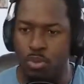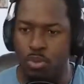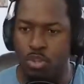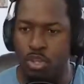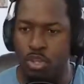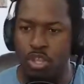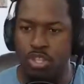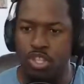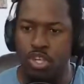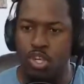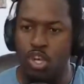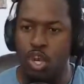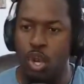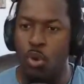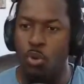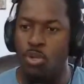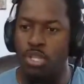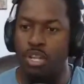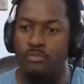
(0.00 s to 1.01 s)
we thought the
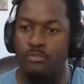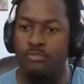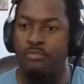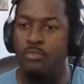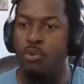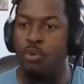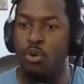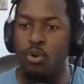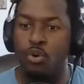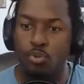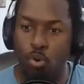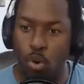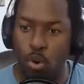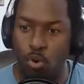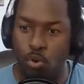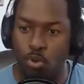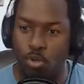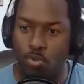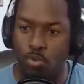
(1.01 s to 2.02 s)
code that Ford
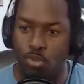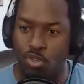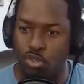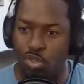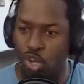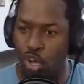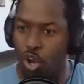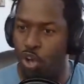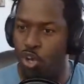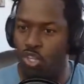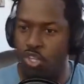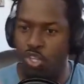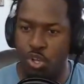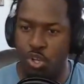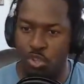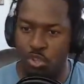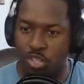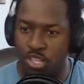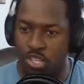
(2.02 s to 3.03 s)
wrote was causing
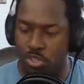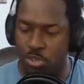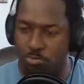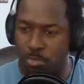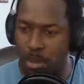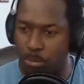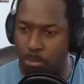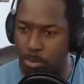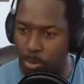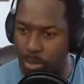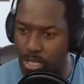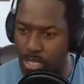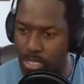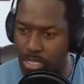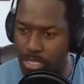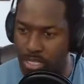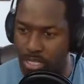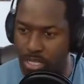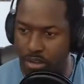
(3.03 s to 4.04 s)
all these
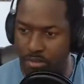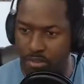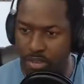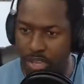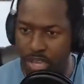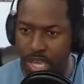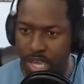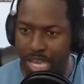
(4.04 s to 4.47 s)
memories and stuff.